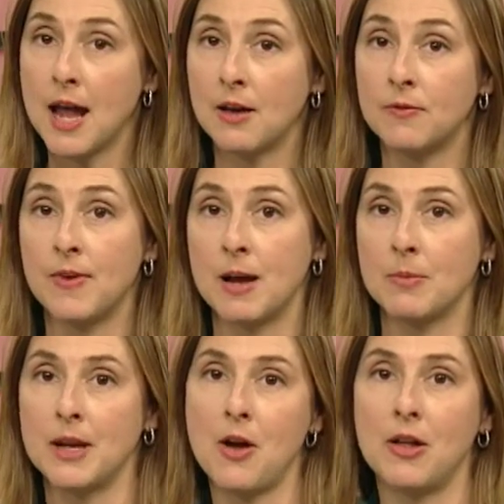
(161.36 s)
have
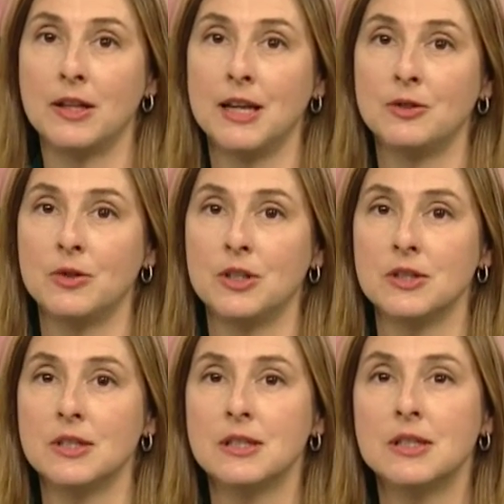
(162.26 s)
family holiday
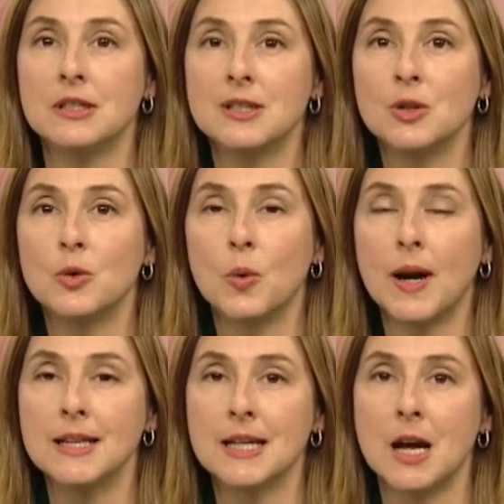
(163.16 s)
traditions, this is a
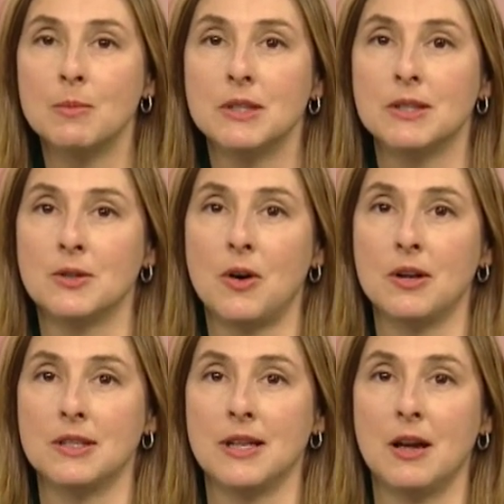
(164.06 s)
great time to
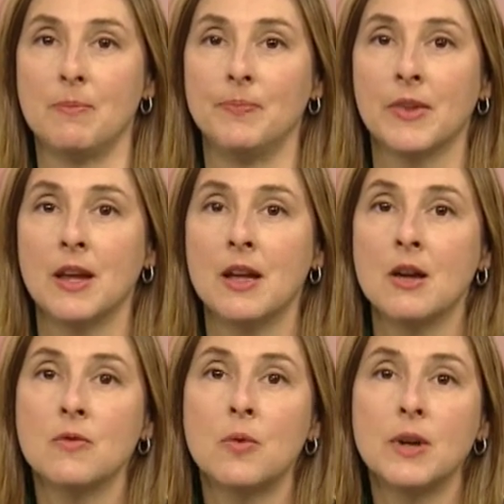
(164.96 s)
start some.
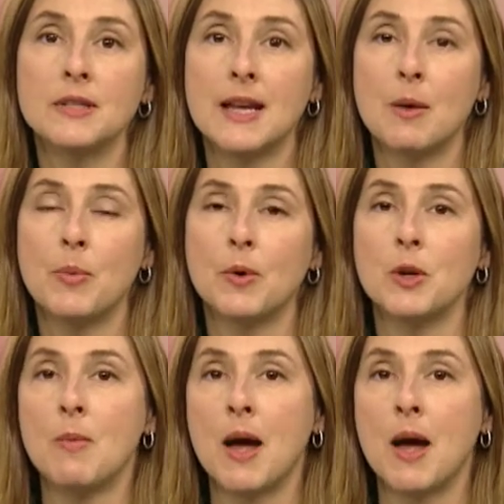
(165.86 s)
For example, you